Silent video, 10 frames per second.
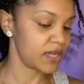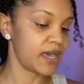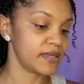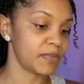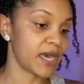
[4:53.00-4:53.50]

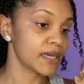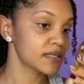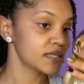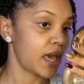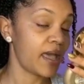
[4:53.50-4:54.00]
eye bags
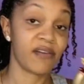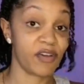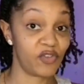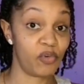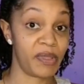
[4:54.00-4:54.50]
i have on
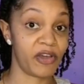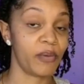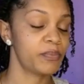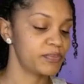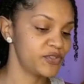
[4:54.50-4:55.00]
no makeup
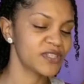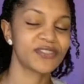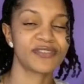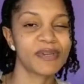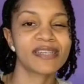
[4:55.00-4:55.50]
just
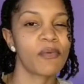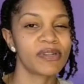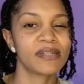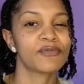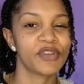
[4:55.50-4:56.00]
because i wanted
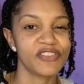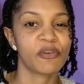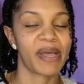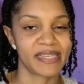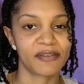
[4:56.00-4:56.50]
the real
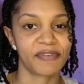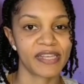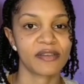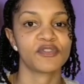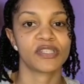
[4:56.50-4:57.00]
dramatic effect
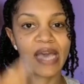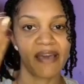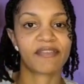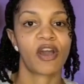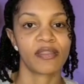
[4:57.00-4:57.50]
of just
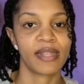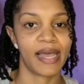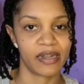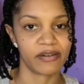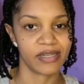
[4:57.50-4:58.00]
having on the
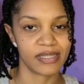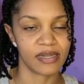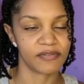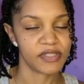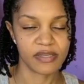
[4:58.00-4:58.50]
liner
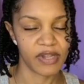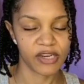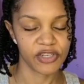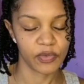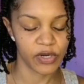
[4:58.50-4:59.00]
itself see it
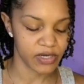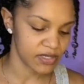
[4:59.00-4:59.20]
actually works